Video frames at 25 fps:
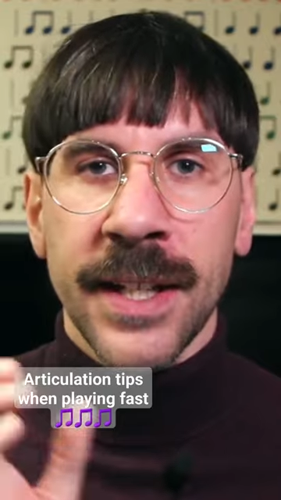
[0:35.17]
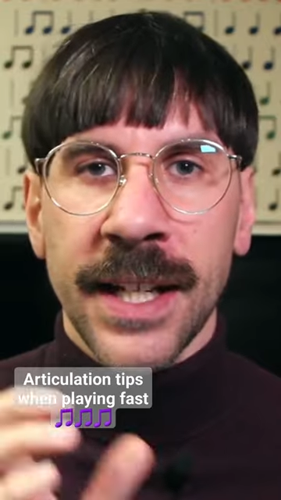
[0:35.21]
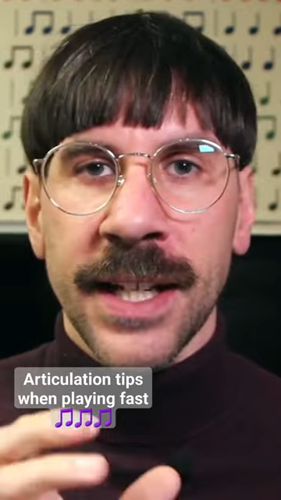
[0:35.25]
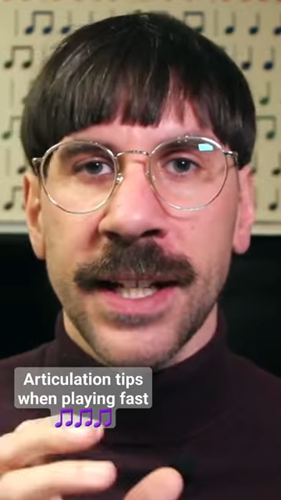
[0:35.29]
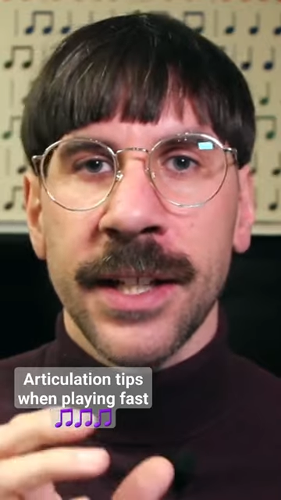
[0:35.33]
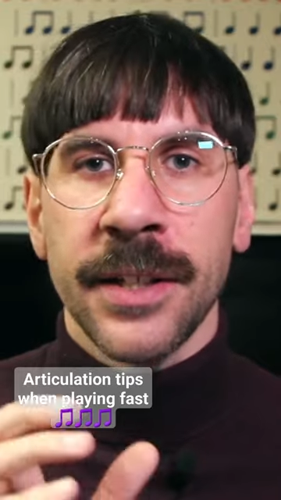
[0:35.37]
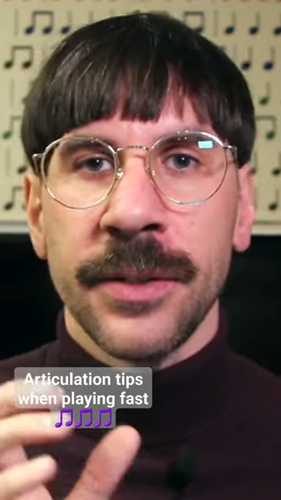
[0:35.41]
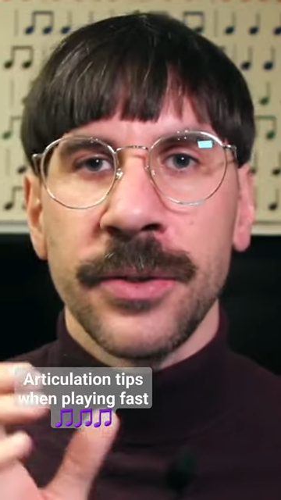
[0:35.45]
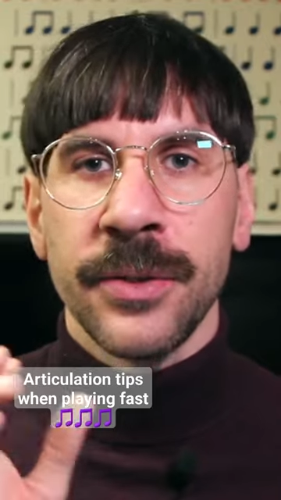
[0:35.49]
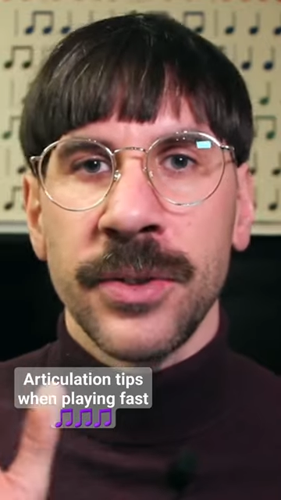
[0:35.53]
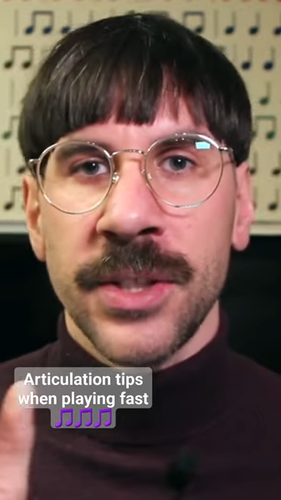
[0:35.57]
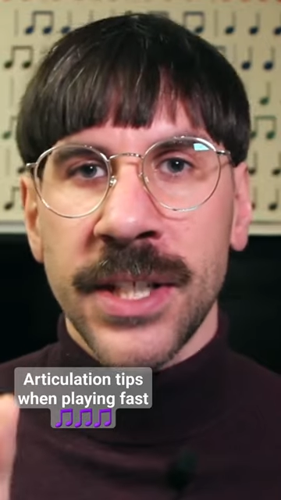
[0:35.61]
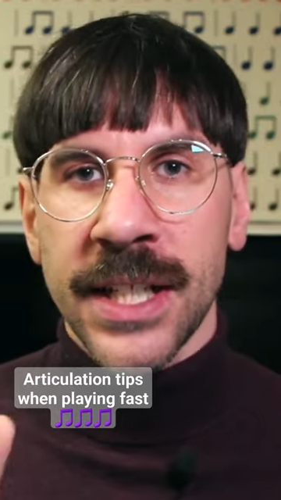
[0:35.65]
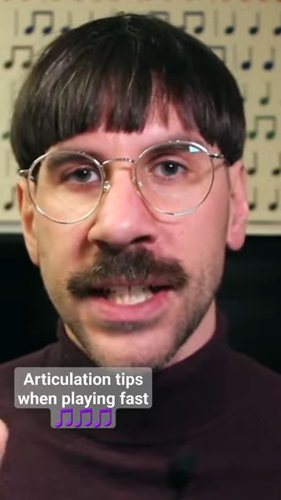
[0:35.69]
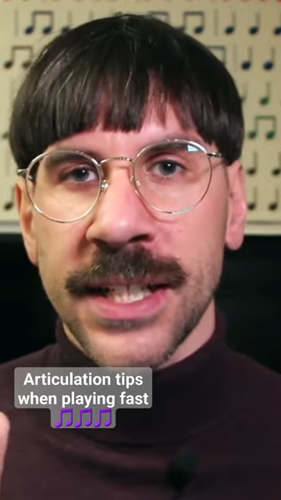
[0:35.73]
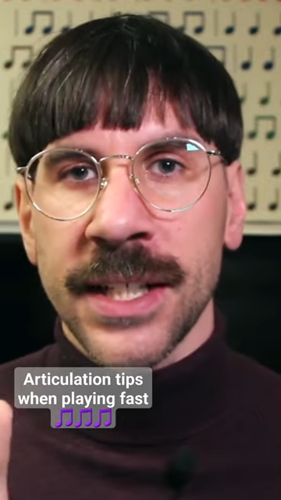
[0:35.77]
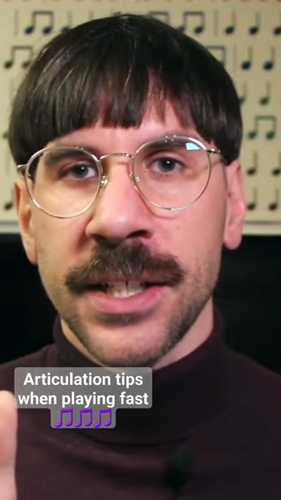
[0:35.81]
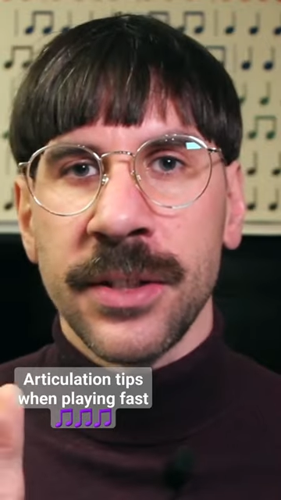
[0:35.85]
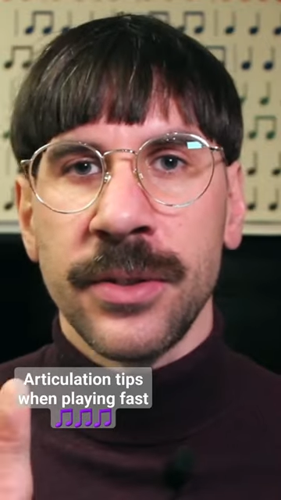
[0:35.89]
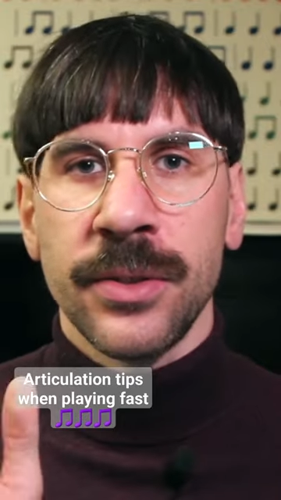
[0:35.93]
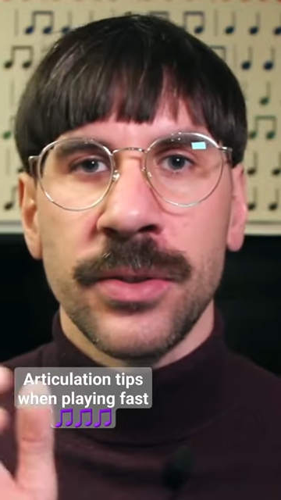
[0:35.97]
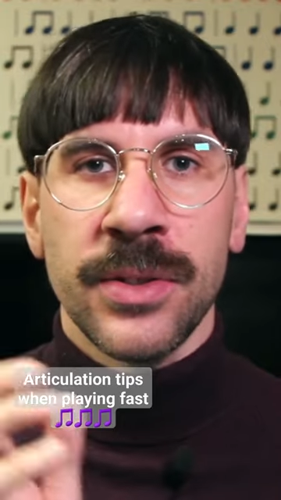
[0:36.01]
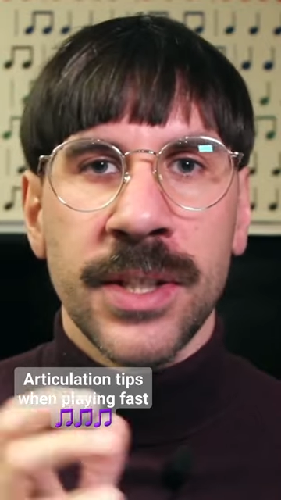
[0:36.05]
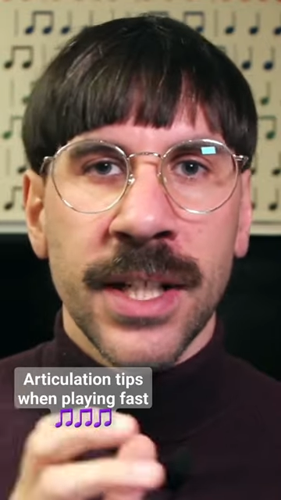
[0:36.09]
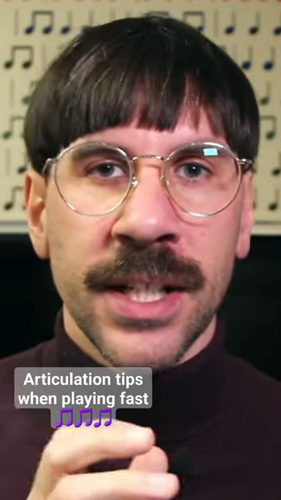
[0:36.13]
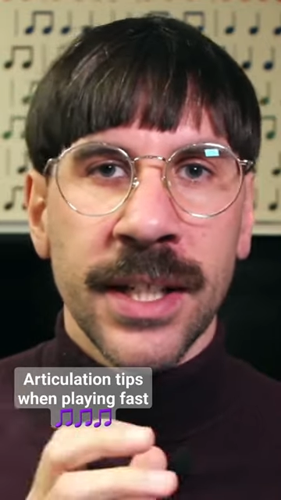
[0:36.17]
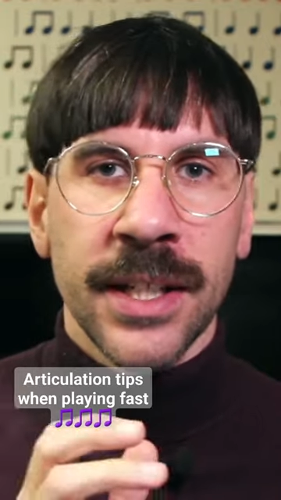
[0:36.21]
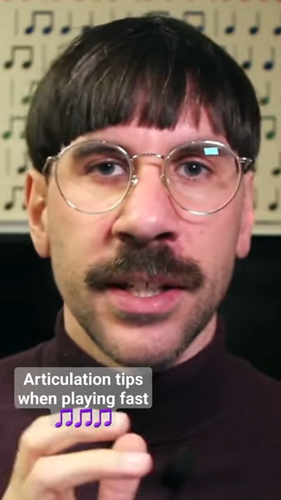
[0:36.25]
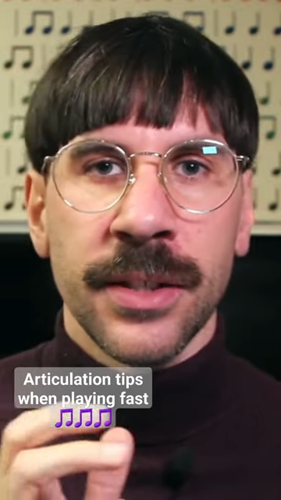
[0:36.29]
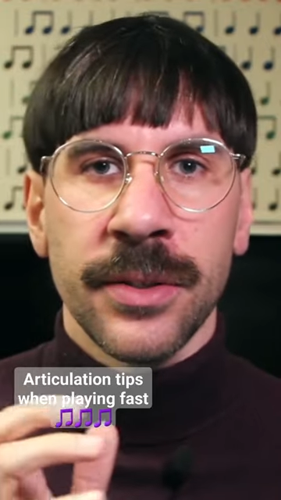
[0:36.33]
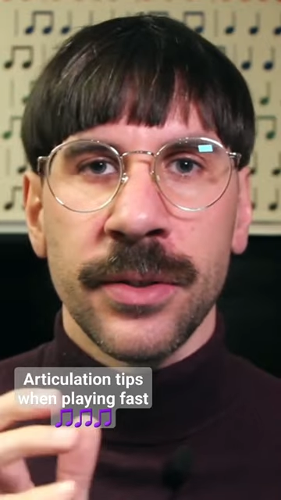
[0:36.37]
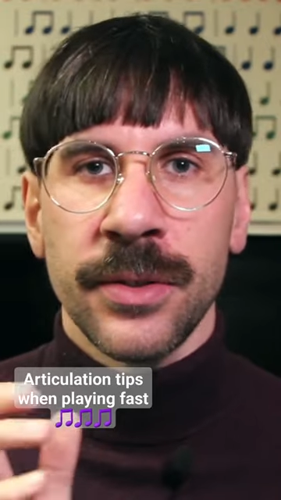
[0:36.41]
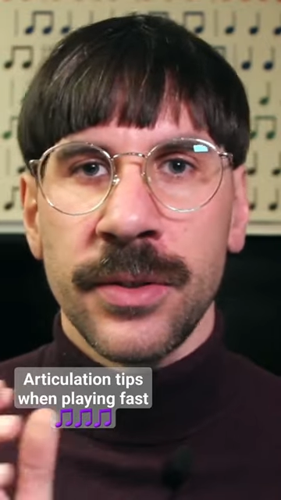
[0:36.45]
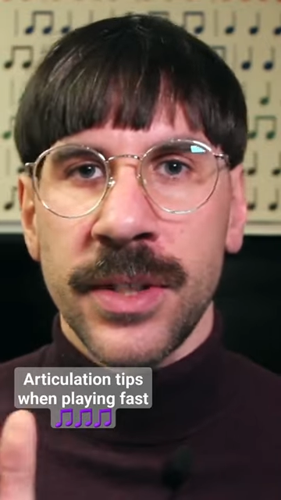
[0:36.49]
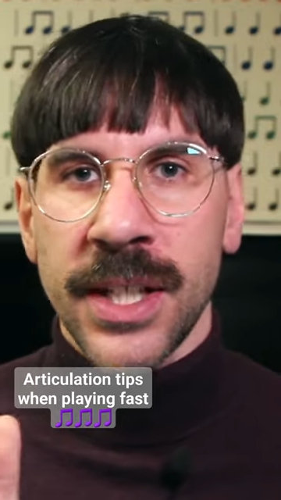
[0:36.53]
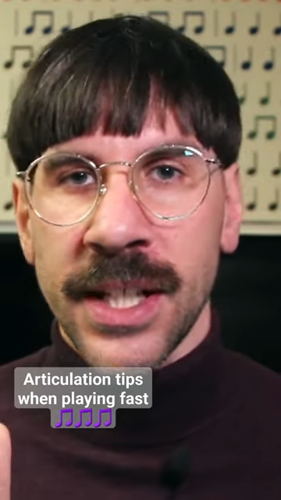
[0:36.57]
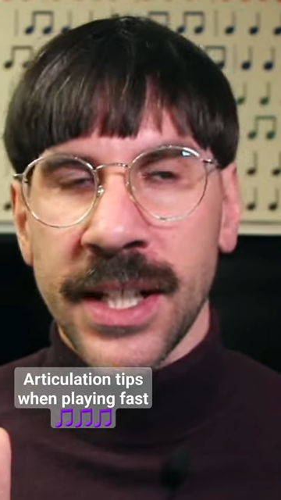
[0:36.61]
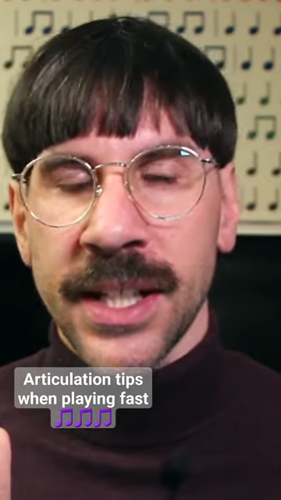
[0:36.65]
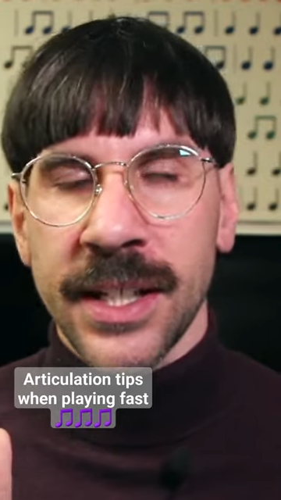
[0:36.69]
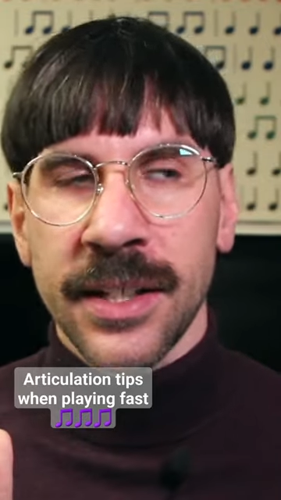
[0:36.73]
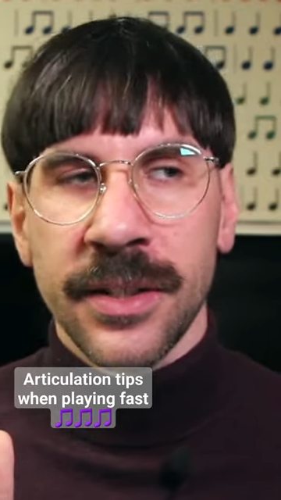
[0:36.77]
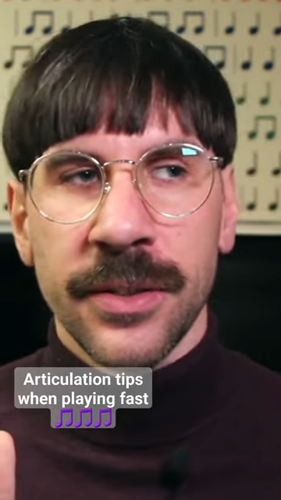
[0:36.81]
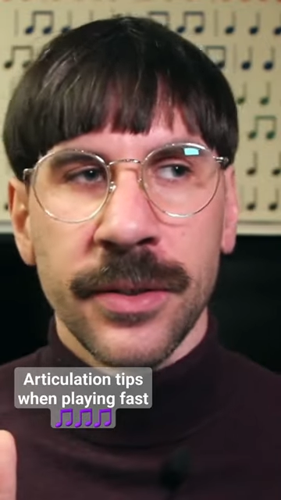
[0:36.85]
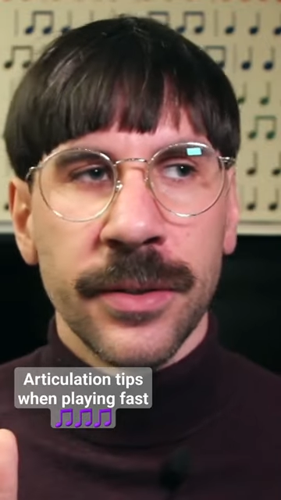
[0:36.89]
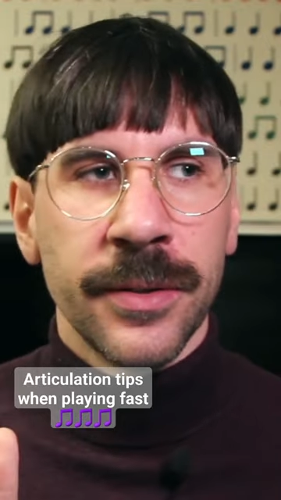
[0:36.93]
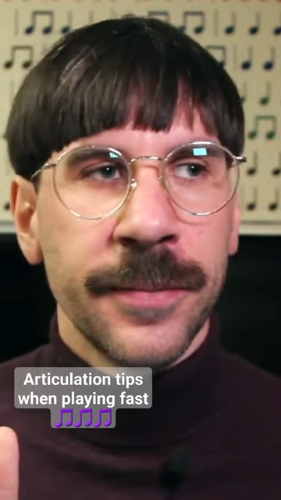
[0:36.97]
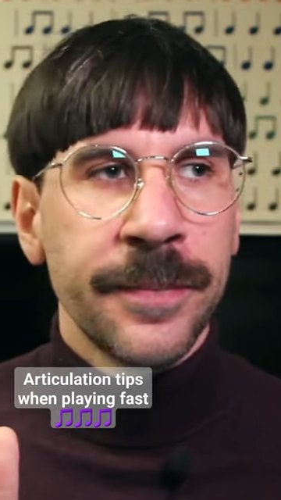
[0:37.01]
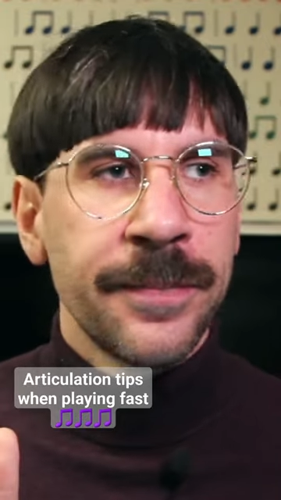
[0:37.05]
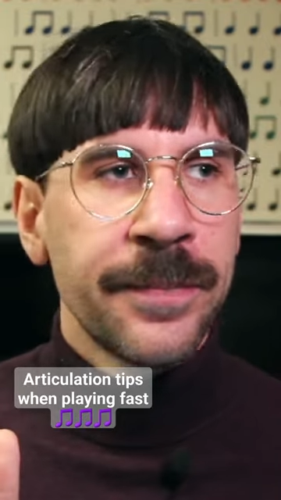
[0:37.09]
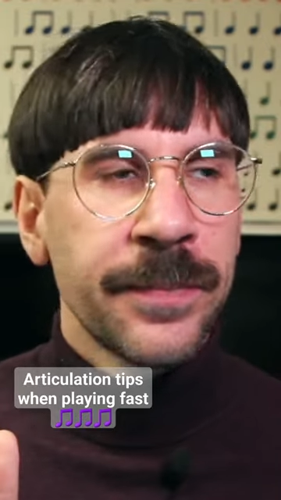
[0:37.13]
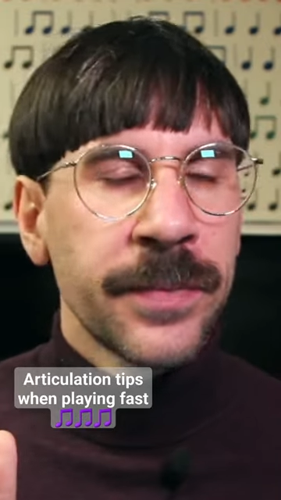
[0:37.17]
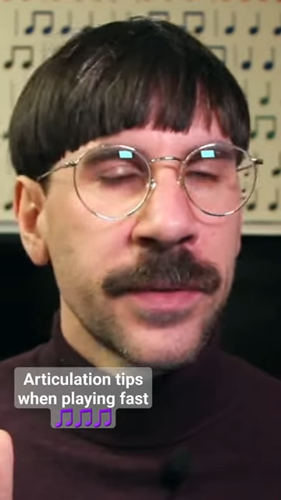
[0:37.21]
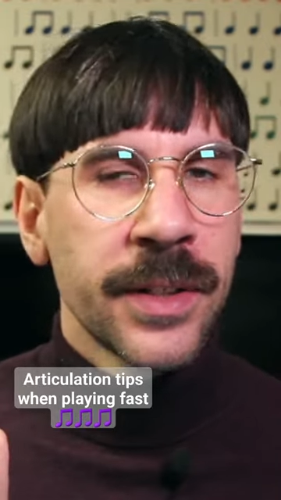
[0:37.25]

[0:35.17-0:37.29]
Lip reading: Dagadu, dagadu, dagadu, dagadu.